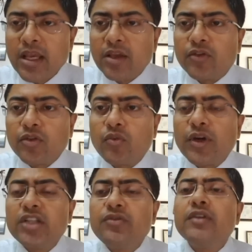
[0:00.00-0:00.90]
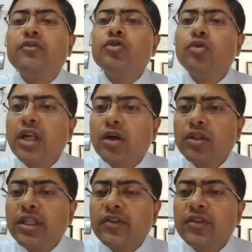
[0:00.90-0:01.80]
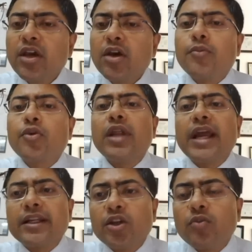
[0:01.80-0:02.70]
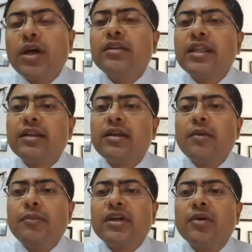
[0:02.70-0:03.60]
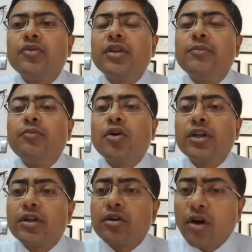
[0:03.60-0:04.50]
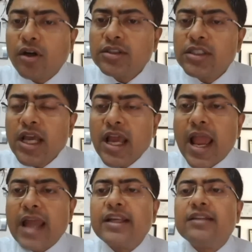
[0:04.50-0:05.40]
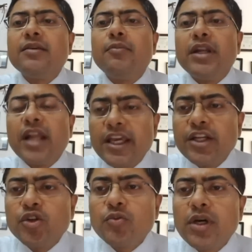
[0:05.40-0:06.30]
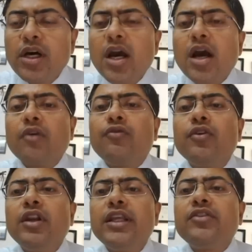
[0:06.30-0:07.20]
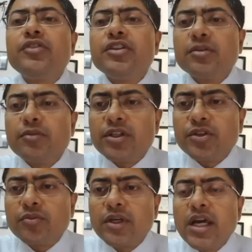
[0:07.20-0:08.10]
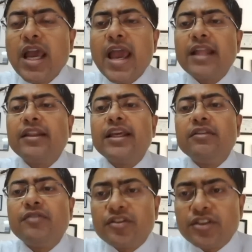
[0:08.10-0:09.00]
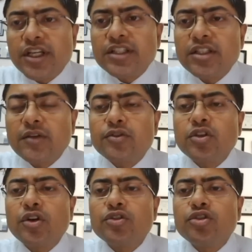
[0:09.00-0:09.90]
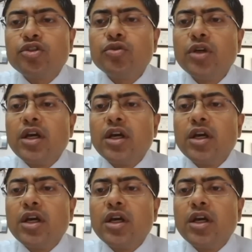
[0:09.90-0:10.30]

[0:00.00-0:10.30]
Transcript: So once we have ruled out this, prolactinoma then becomes an important cause, and it's a benign tumor, a fully treatable tumor, and the investigation of choice to